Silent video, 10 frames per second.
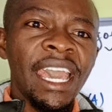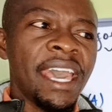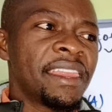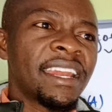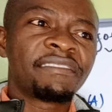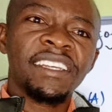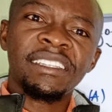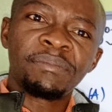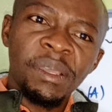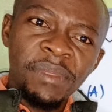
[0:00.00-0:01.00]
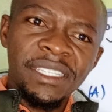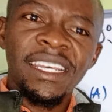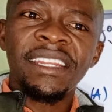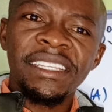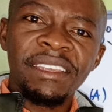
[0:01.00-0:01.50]
and then after some time they
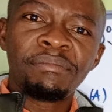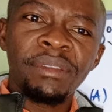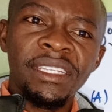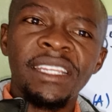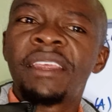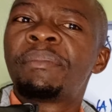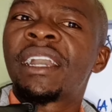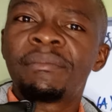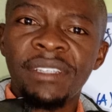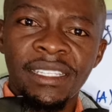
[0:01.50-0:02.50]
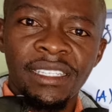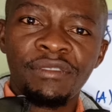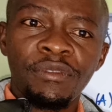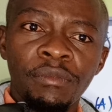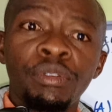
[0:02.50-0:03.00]
start the same business, they become
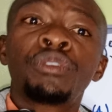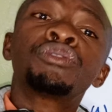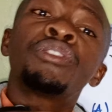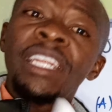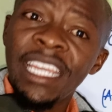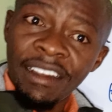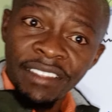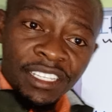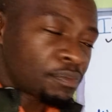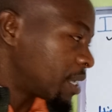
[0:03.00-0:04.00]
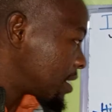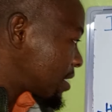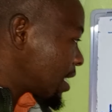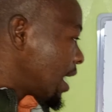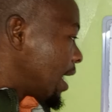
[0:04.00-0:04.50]
successful? Because you already have the experience.